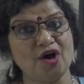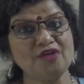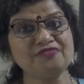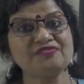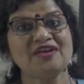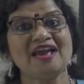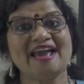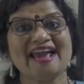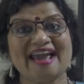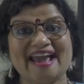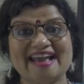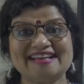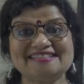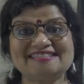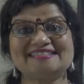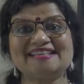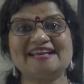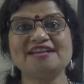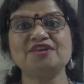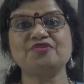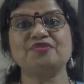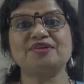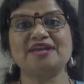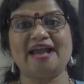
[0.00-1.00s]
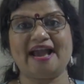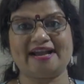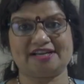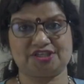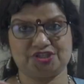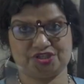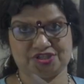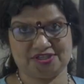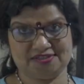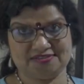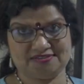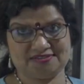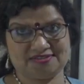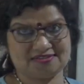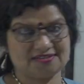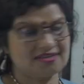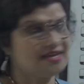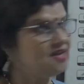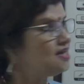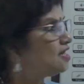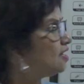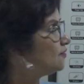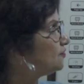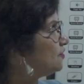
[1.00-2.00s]
of SN reactions.
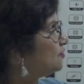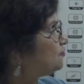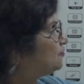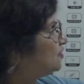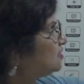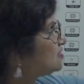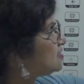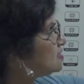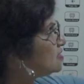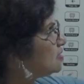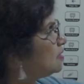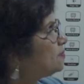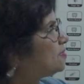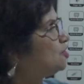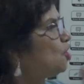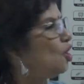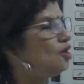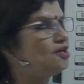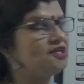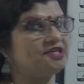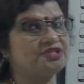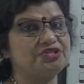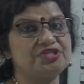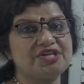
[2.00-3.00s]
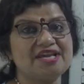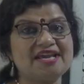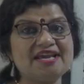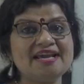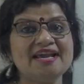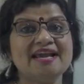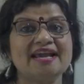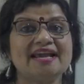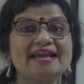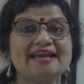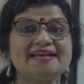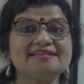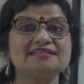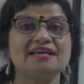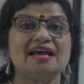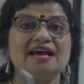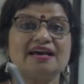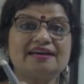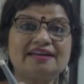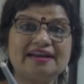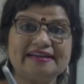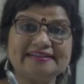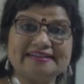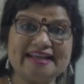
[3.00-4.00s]
The first terminology is
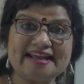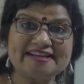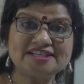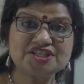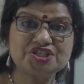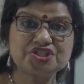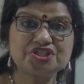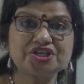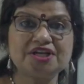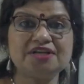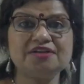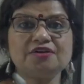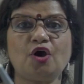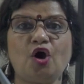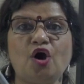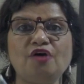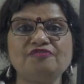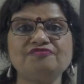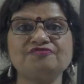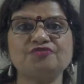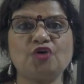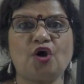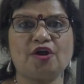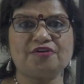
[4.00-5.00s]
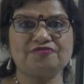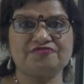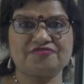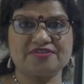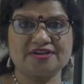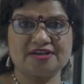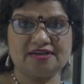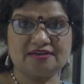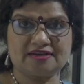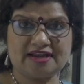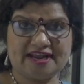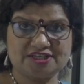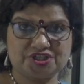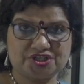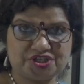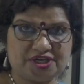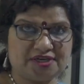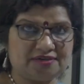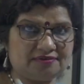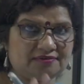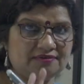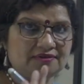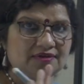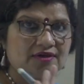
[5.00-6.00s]
retention of
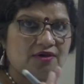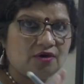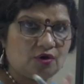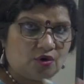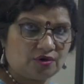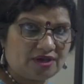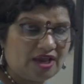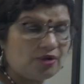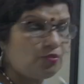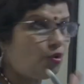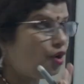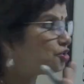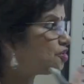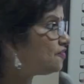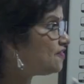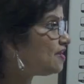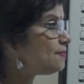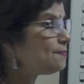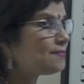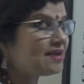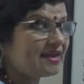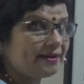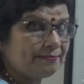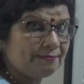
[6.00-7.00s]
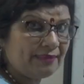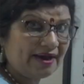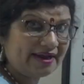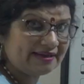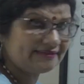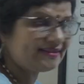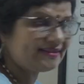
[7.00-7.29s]
configuration. Okay, what do we mean by